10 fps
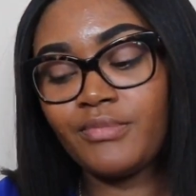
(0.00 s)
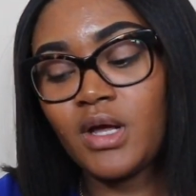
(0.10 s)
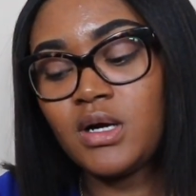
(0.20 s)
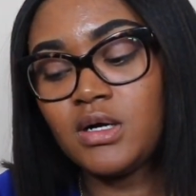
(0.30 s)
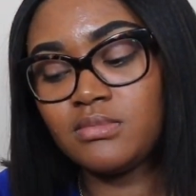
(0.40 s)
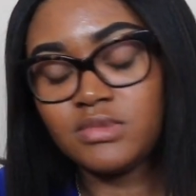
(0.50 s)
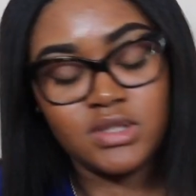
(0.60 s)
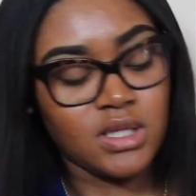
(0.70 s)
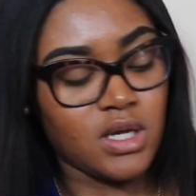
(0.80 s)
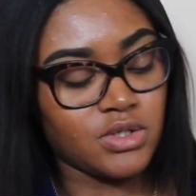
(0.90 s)

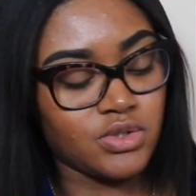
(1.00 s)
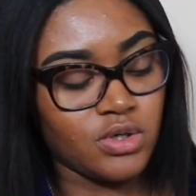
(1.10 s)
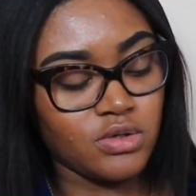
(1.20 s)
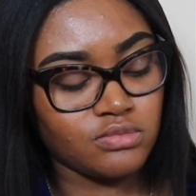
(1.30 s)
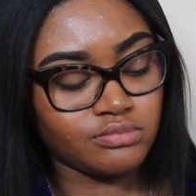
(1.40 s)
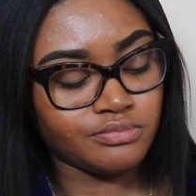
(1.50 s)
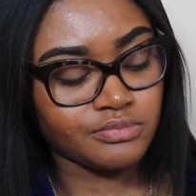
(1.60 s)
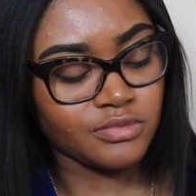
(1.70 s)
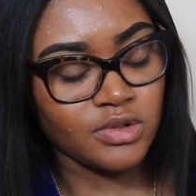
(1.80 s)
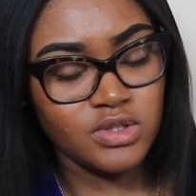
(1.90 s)
cilantro,
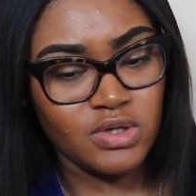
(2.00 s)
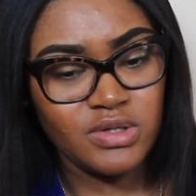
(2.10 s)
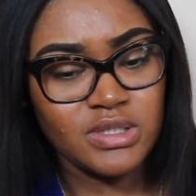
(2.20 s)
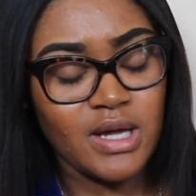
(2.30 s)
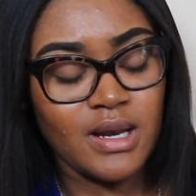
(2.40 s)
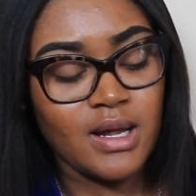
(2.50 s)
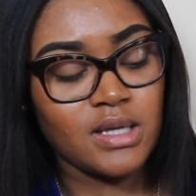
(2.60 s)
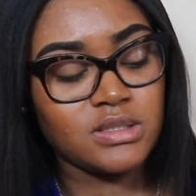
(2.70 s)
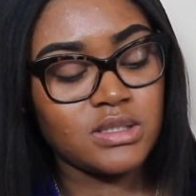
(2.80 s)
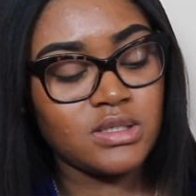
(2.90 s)
so it's not
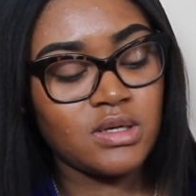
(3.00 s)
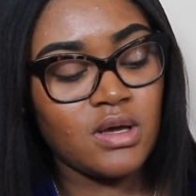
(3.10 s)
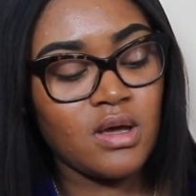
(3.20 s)
nasty.